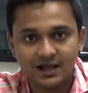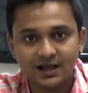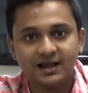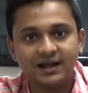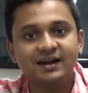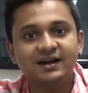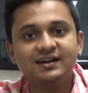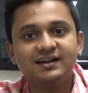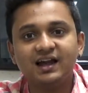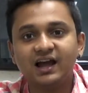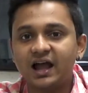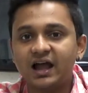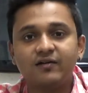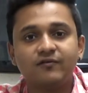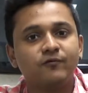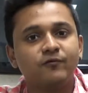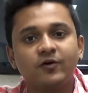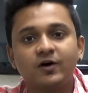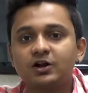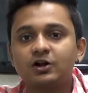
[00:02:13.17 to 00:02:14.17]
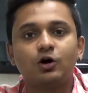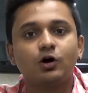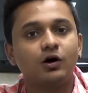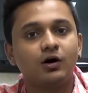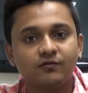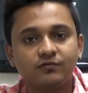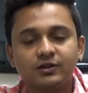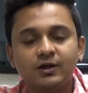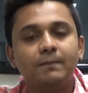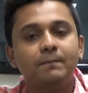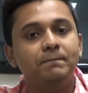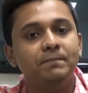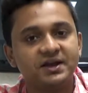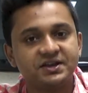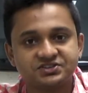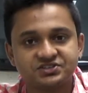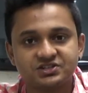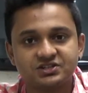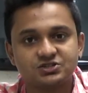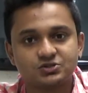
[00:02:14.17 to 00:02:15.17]
India have one of the
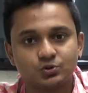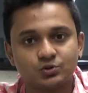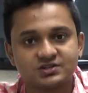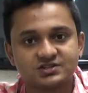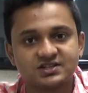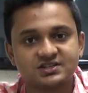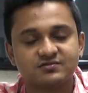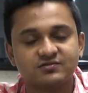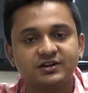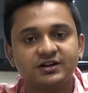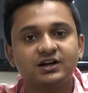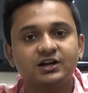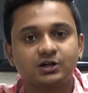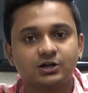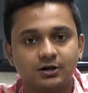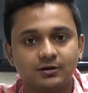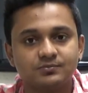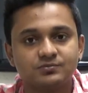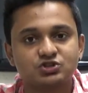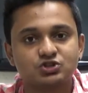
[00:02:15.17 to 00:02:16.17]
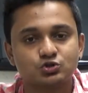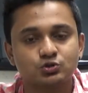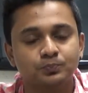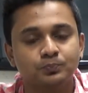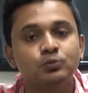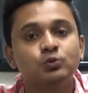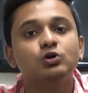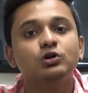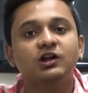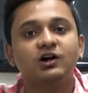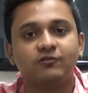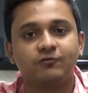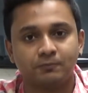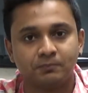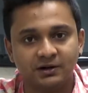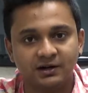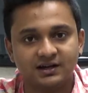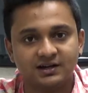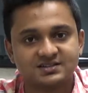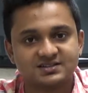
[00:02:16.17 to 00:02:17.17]
best resources when it comes to pool of
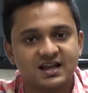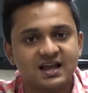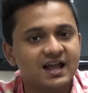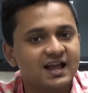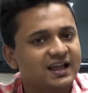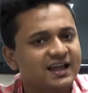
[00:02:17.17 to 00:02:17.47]
players